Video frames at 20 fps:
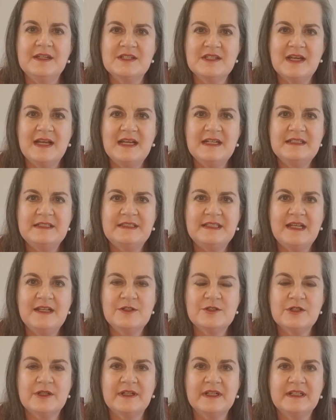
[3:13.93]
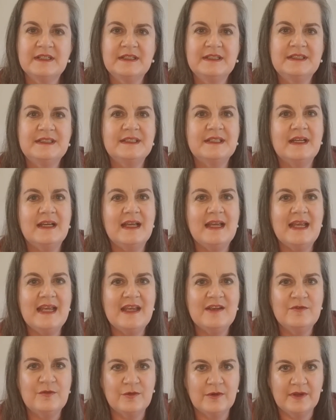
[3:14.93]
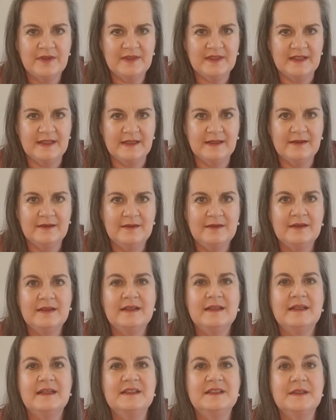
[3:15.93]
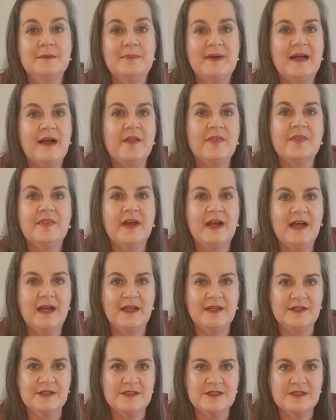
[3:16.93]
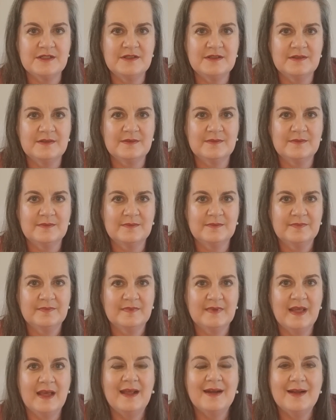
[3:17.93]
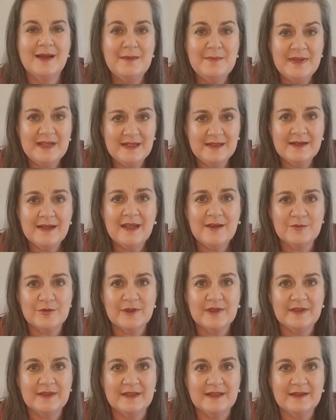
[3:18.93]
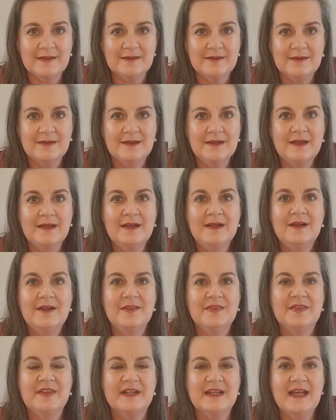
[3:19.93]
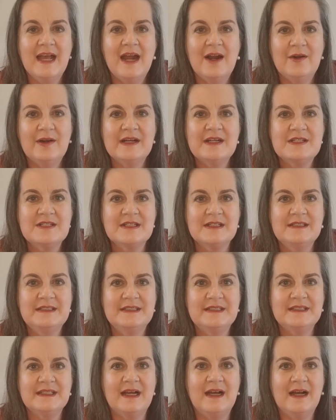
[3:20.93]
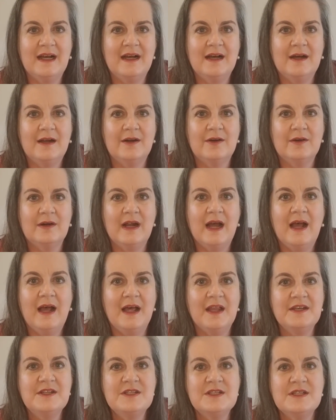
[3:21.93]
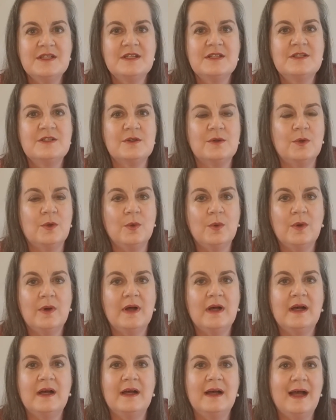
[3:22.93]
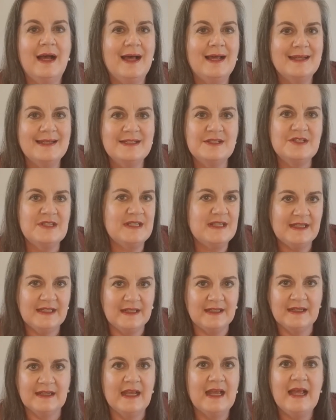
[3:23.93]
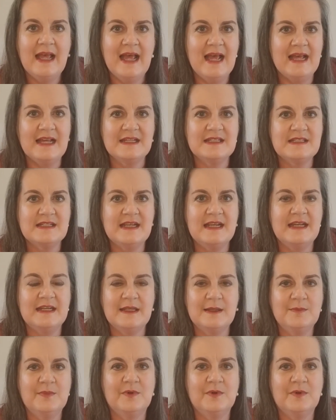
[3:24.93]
Titus Andronicus, everything is about the hunt. And I mean everything. The characters are hunted or hunting at any